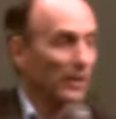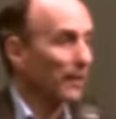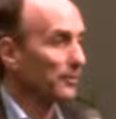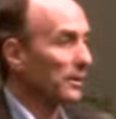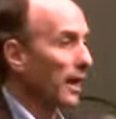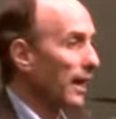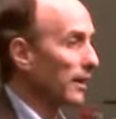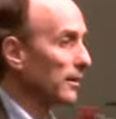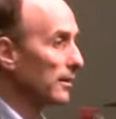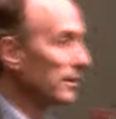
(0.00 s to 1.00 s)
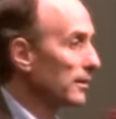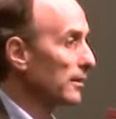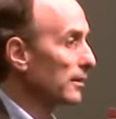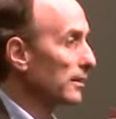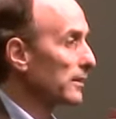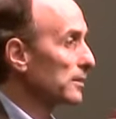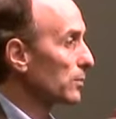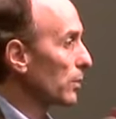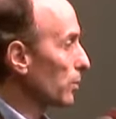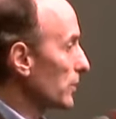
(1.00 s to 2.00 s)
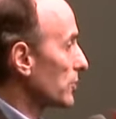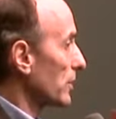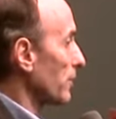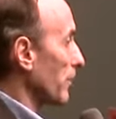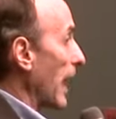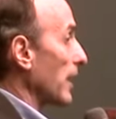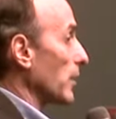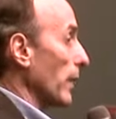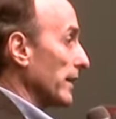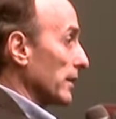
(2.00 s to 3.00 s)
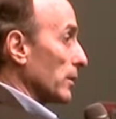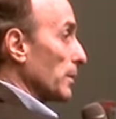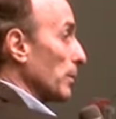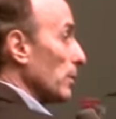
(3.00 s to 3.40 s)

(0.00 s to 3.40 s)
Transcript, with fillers: by the FDA. He said, well, we should evaluate their